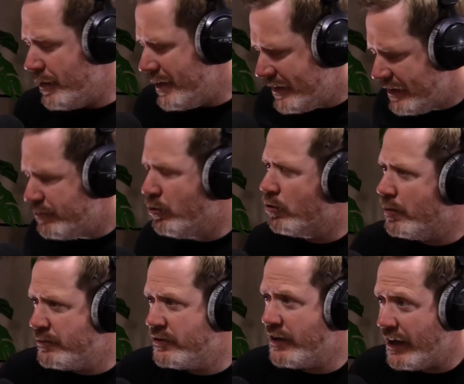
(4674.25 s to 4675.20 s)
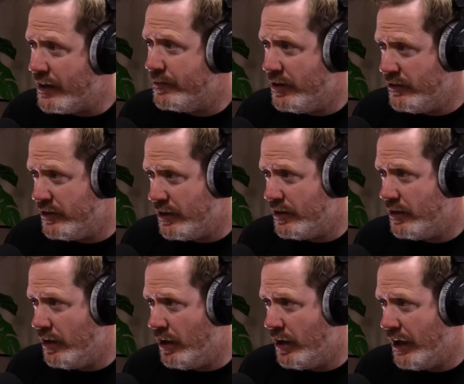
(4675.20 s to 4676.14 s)
This is more up to date, isn't
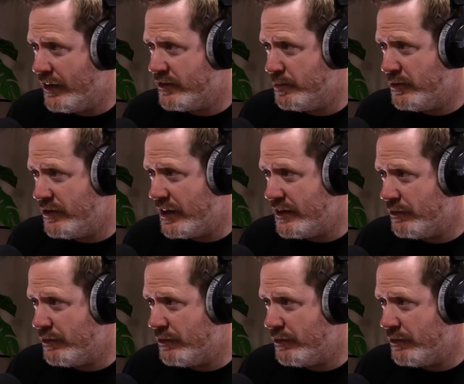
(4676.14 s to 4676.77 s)
it? It has to be said.